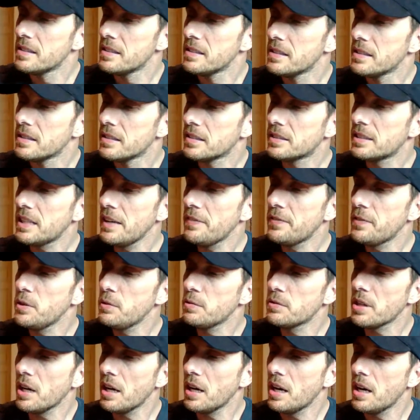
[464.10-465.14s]
the safe
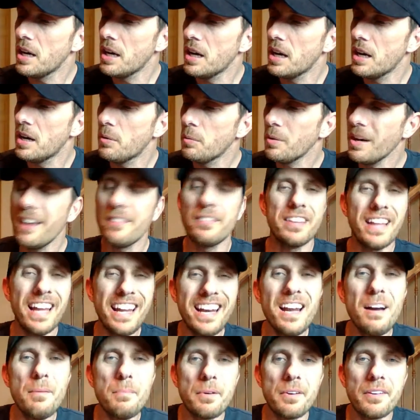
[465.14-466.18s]
Utah, whatever that
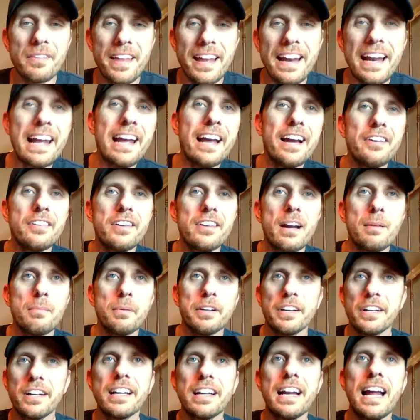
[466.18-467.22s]
number, that 800 number,
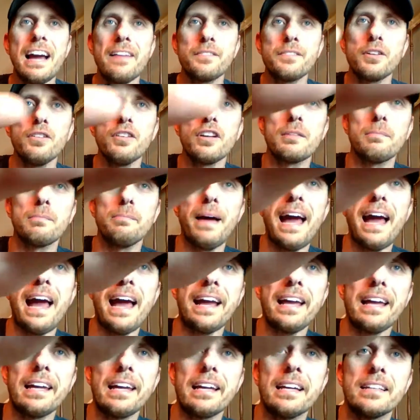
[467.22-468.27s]
you're gonna have to look
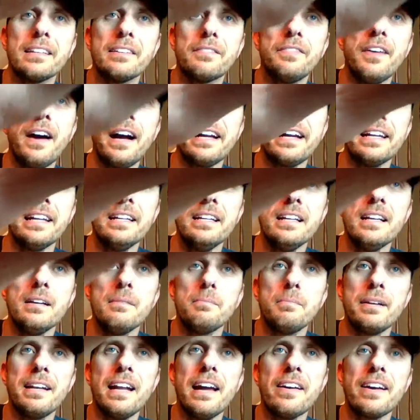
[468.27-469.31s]
back to find it.
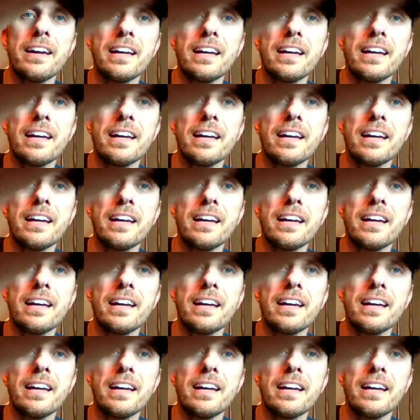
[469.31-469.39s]
But now I got